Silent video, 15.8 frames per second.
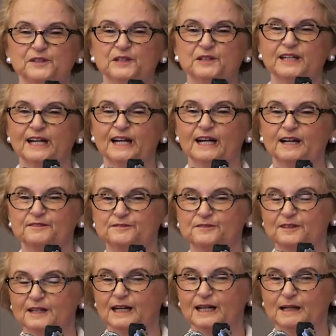you
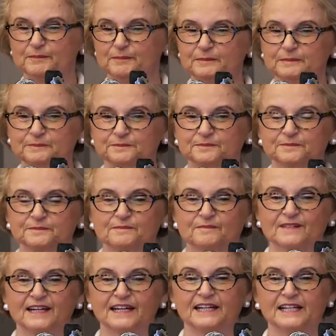have an
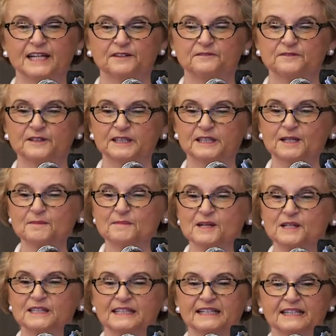infant
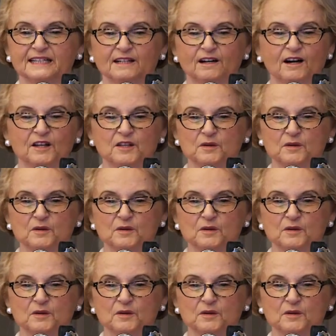community all